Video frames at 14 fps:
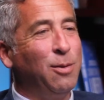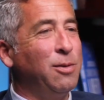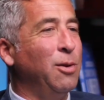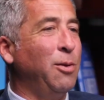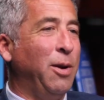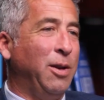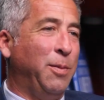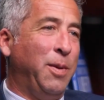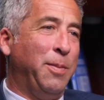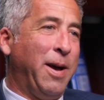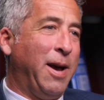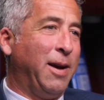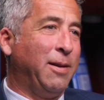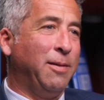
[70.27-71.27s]
So great to be
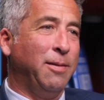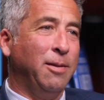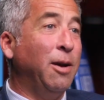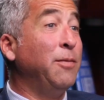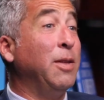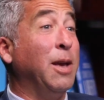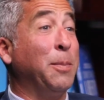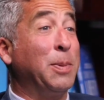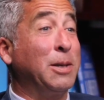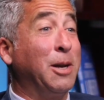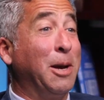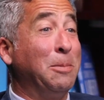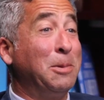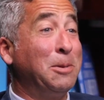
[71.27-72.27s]
back. Love the Epoch
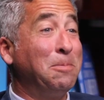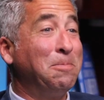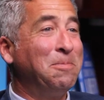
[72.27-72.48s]
Times.